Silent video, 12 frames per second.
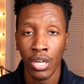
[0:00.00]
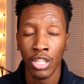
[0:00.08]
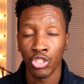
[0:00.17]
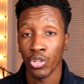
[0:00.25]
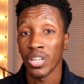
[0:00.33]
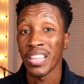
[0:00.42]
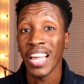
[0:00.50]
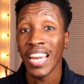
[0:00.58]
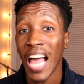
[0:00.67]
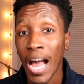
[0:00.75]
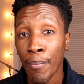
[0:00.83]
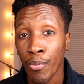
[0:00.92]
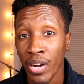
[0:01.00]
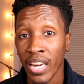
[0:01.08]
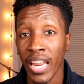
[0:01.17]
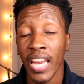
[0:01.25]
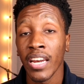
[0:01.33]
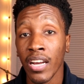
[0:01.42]
So the net operating
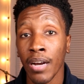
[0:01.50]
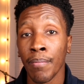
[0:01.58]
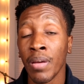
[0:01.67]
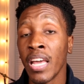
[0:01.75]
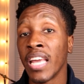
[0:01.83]
income